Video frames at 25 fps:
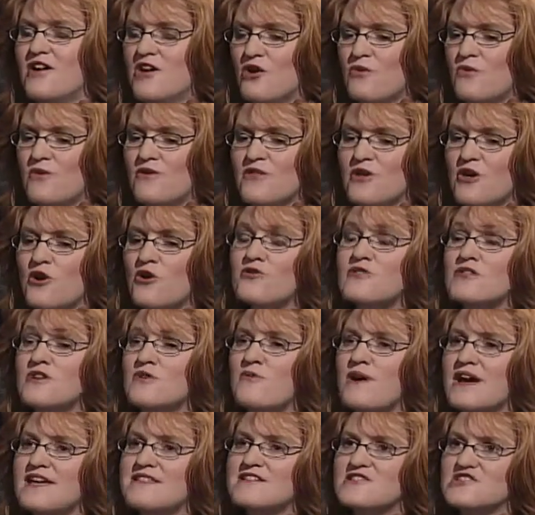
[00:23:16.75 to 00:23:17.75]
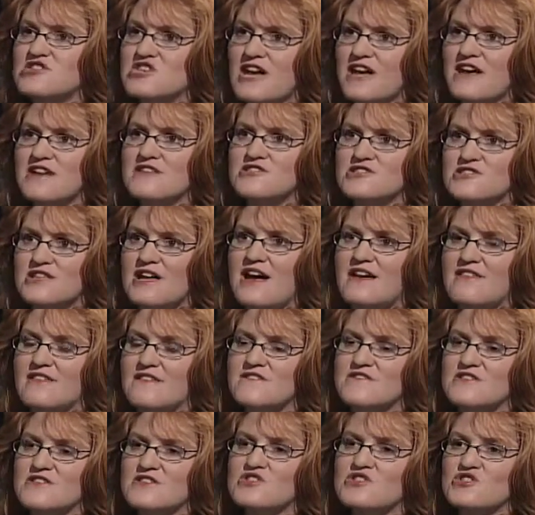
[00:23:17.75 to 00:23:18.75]
Well, the only way to change that
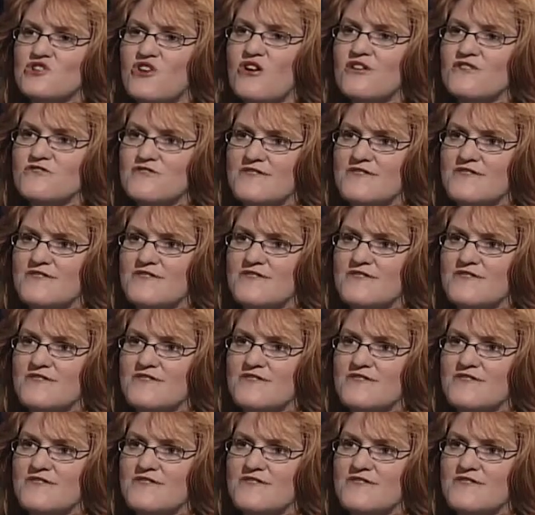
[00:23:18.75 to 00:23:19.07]
is to start